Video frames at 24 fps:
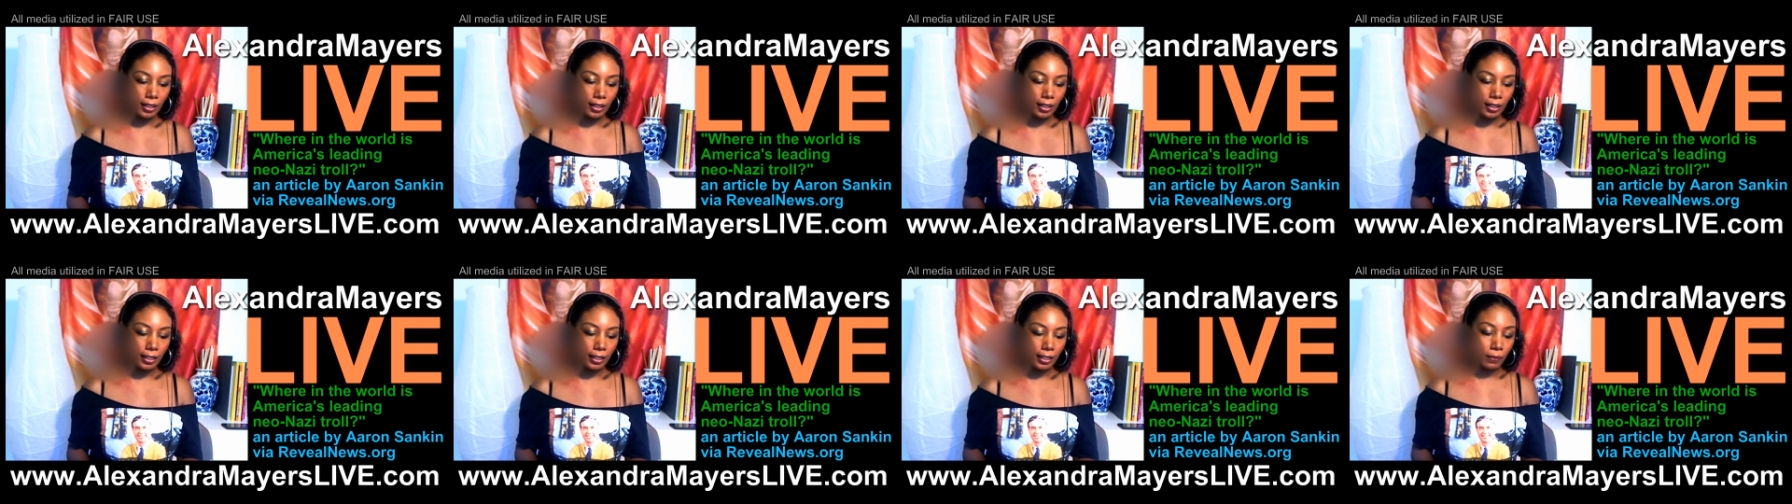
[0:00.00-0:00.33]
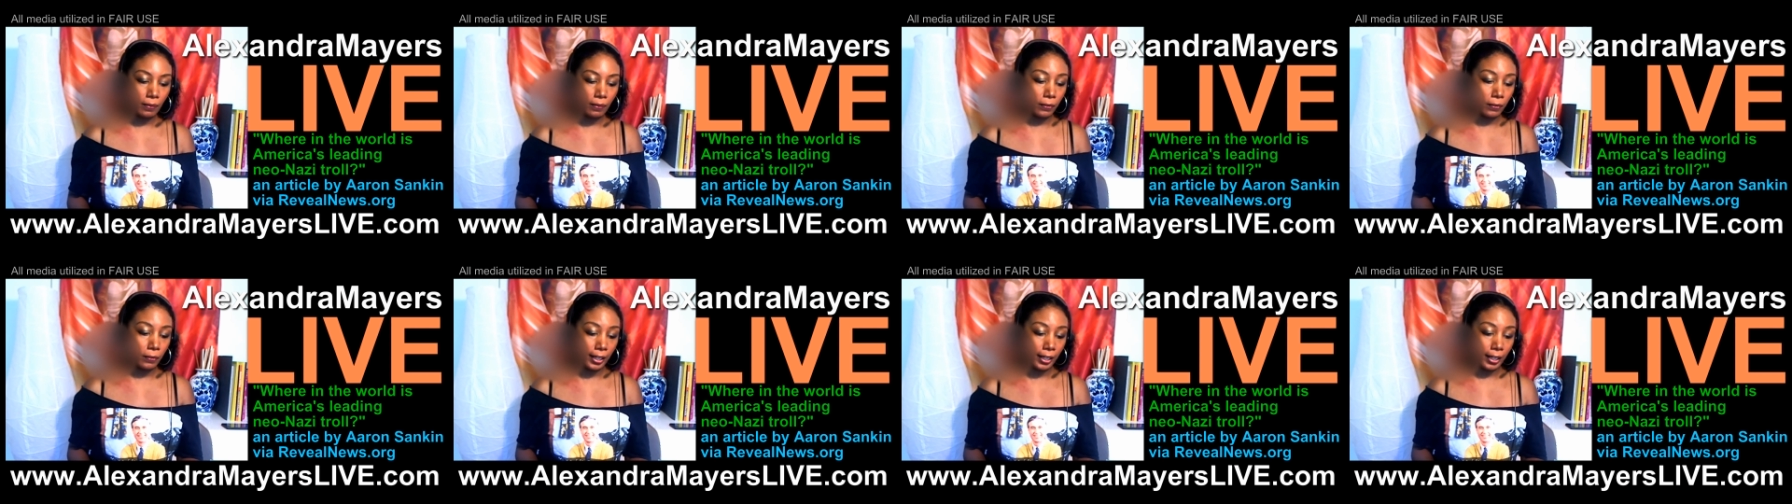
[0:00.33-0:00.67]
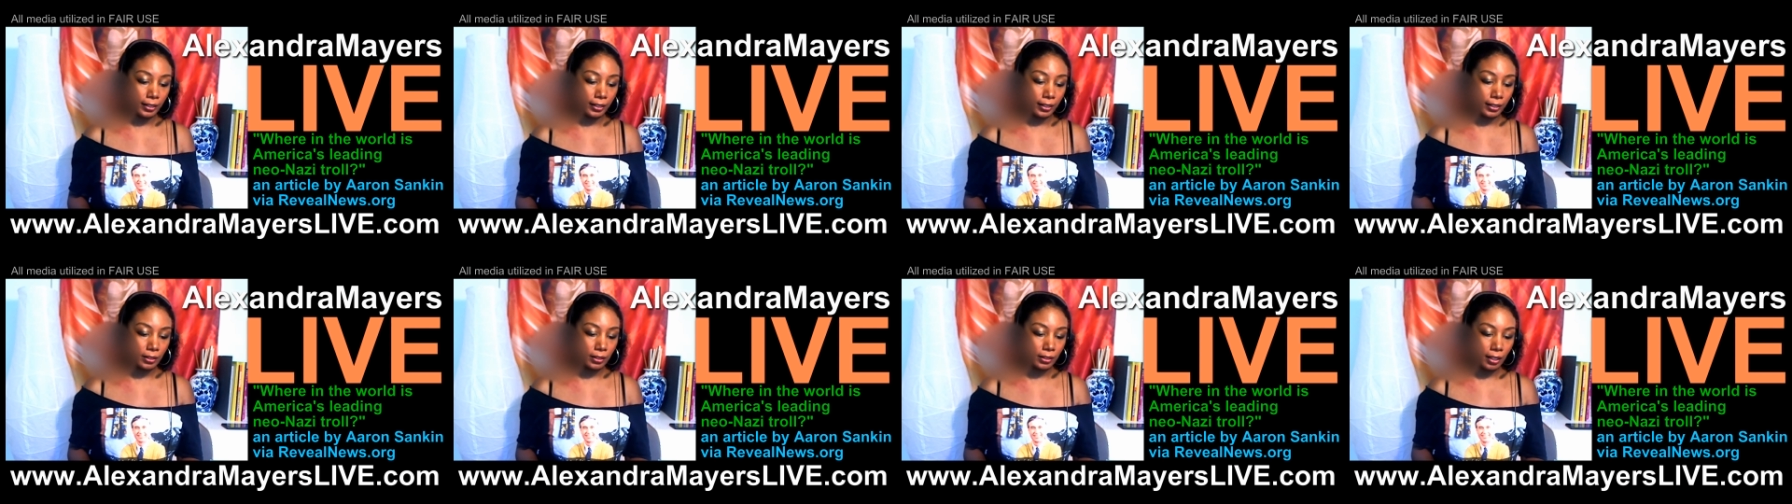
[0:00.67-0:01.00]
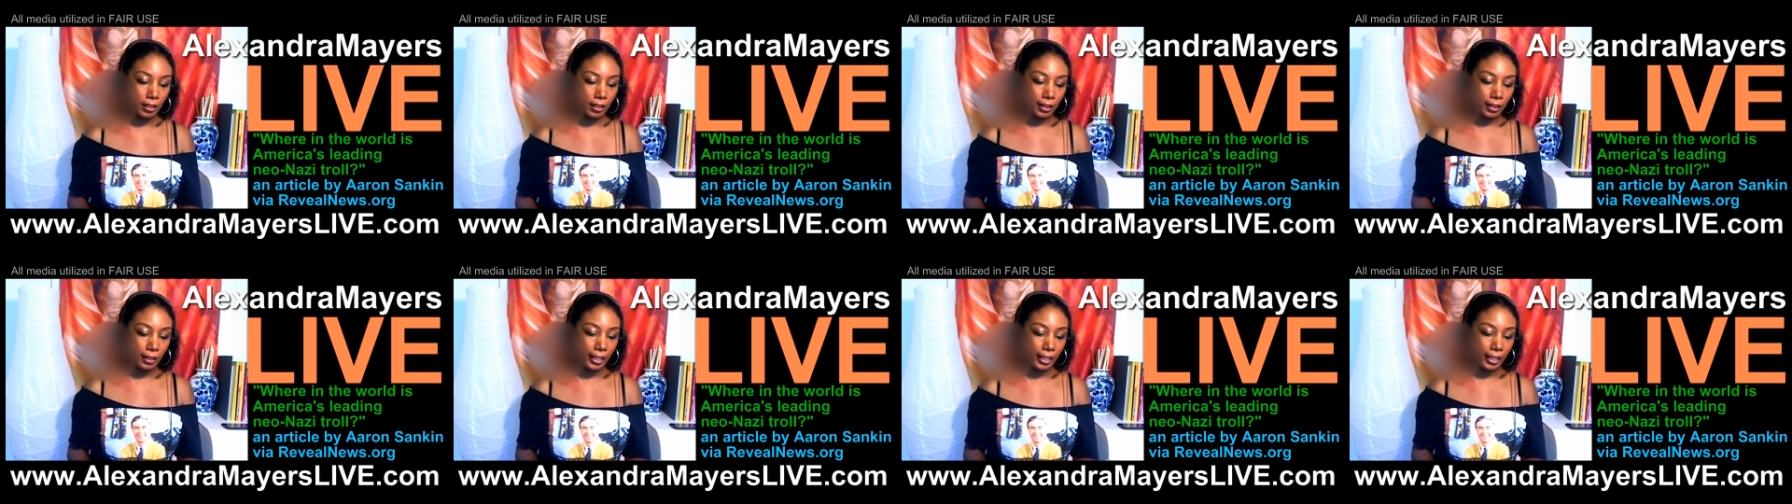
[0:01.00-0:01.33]
In fact,
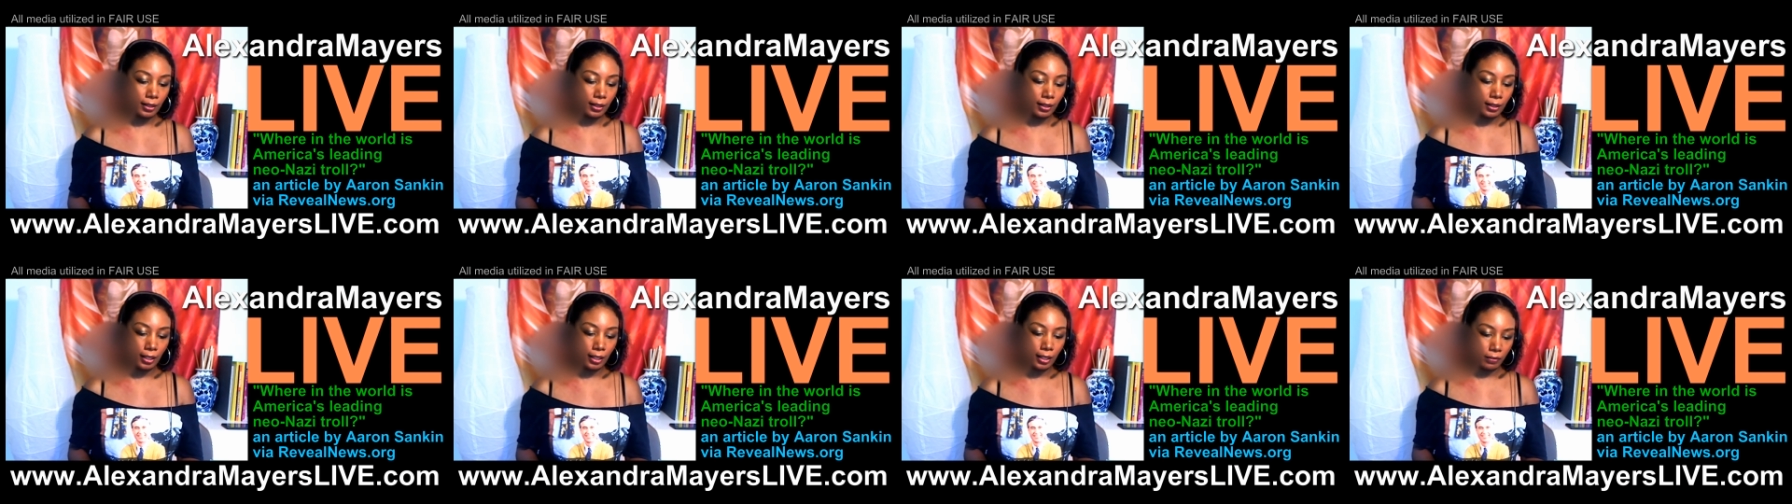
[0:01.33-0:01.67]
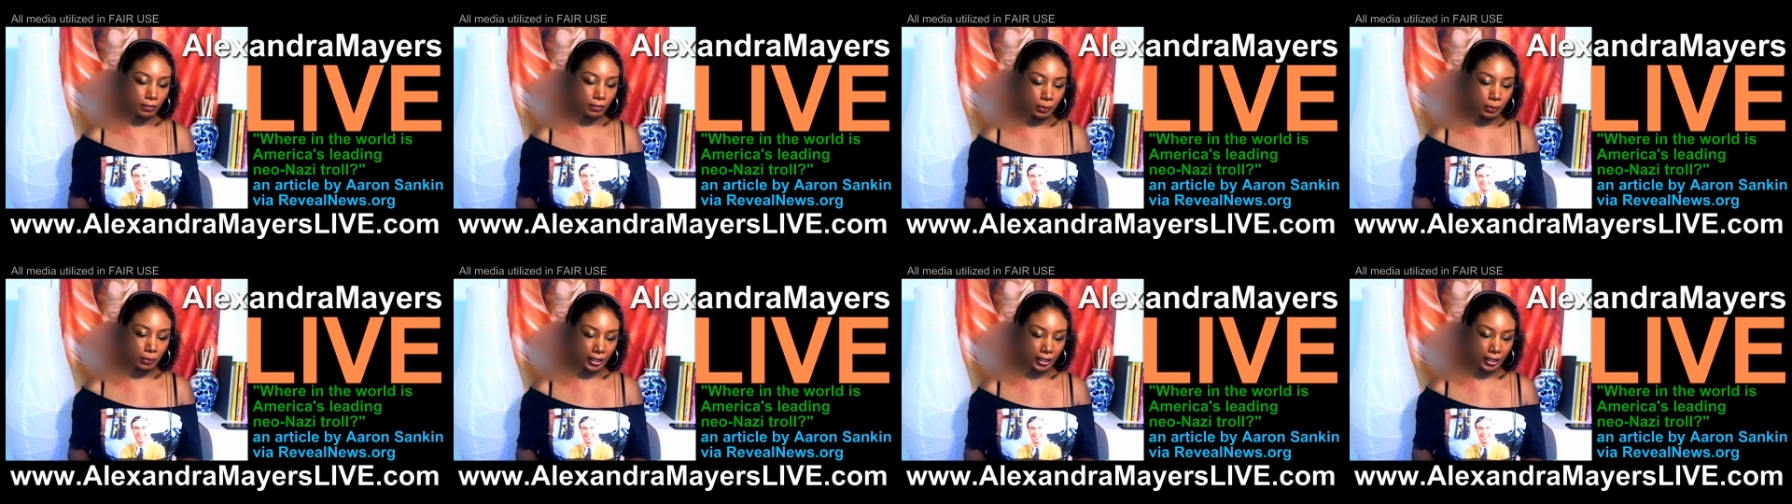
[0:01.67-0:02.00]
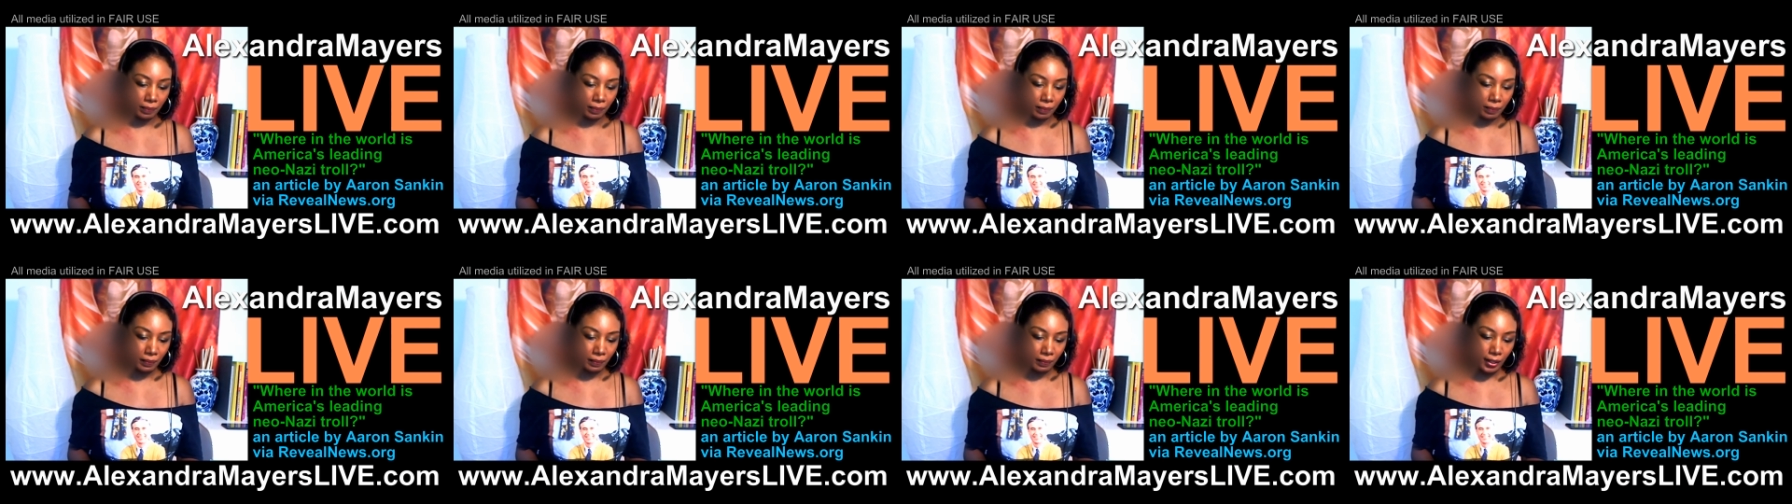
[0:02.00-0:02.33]
they love me.